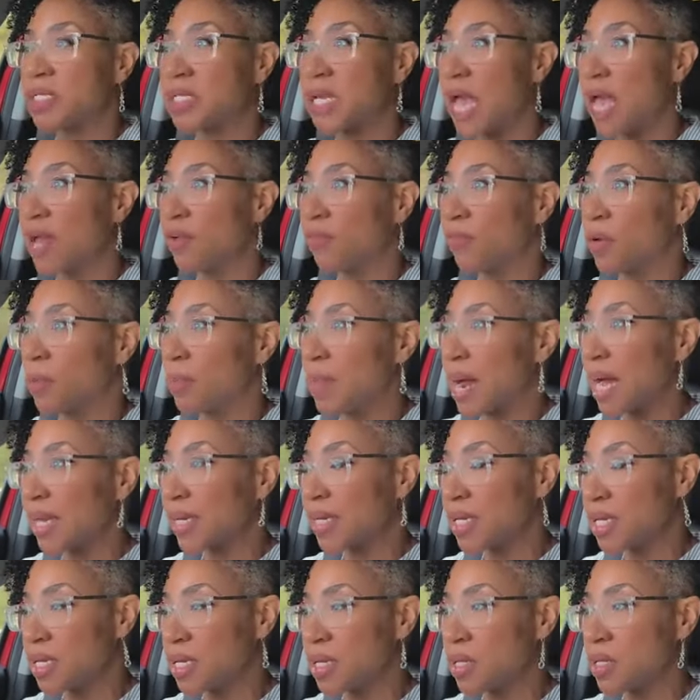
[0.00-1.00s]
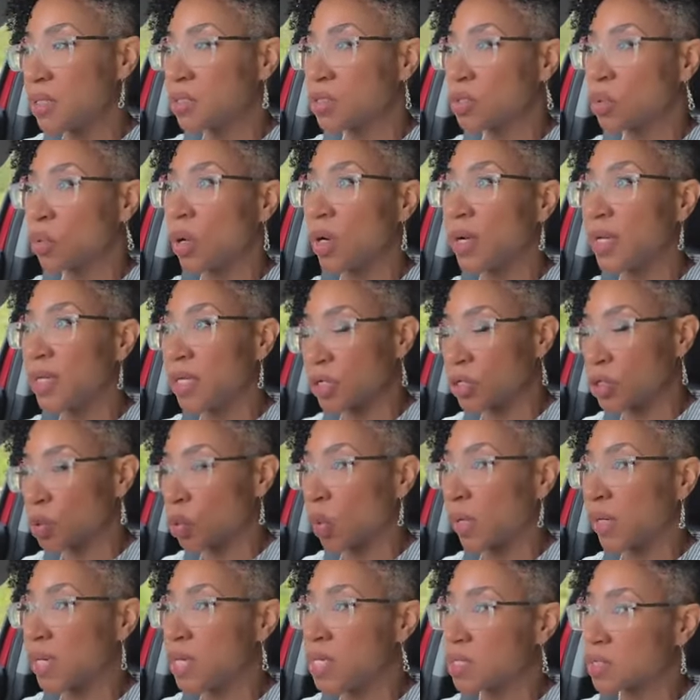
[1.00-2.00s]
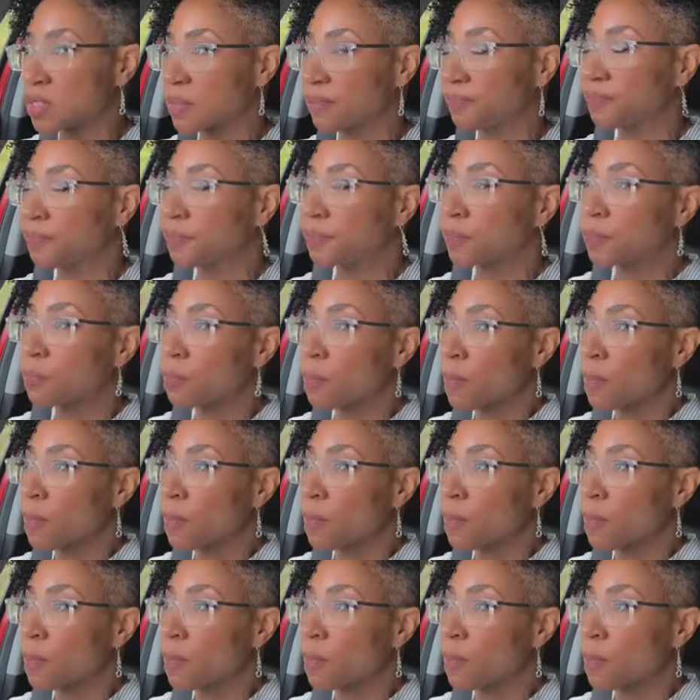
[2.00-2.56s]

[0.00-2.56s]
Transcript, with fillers: It's sad for my kids who are in their 20s.